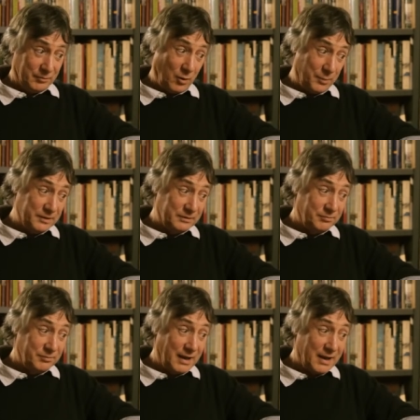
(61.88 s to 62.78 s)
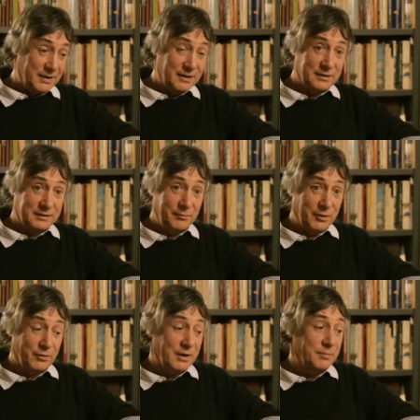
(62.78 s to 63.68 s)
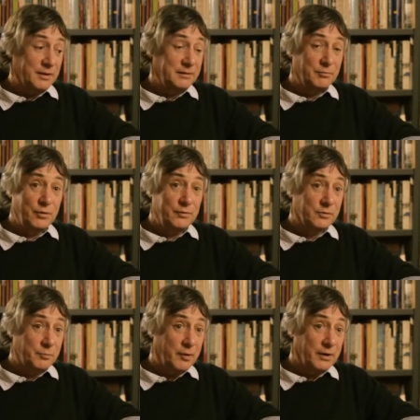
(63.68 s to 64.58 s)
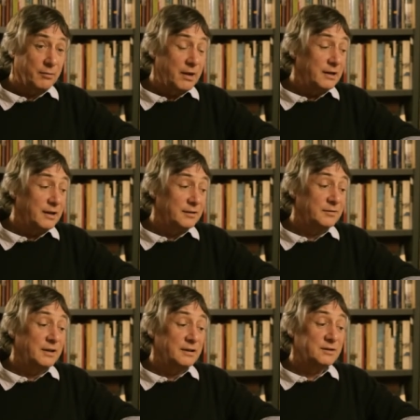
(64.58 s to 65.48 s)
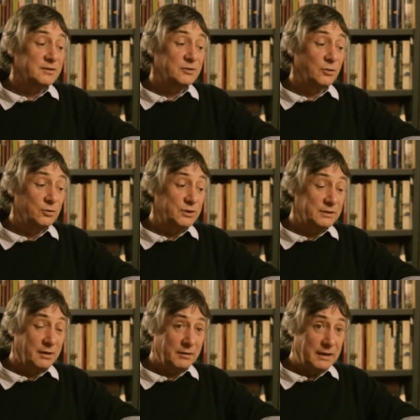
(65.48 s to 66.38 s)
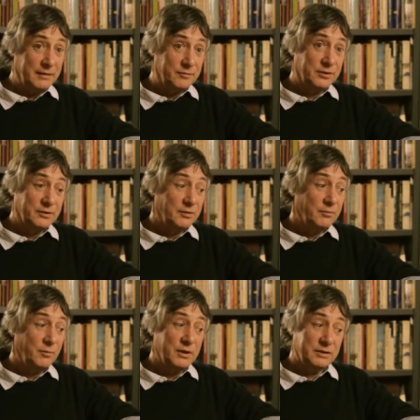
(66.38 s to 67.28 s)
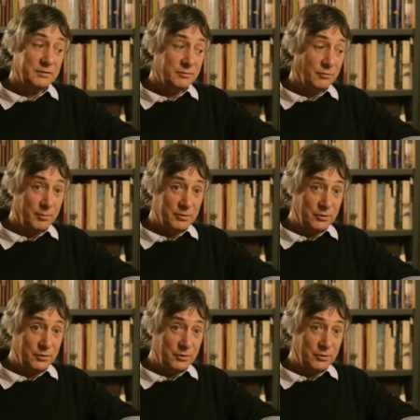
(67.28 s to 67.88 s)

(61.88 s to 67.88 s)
copies the idea to some degree, but improves upon it greatly. It stores its own leaves, which Robert